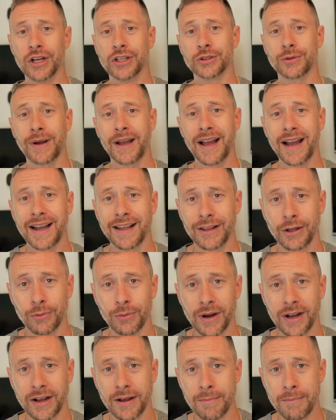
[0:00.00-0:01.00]
So I highly
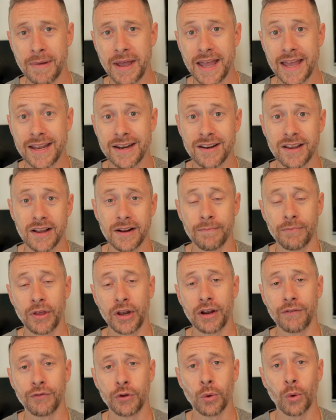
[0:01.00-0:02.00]
recommend
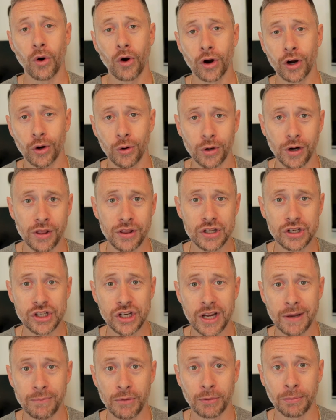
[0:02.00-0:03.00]
that if you are going to the gym,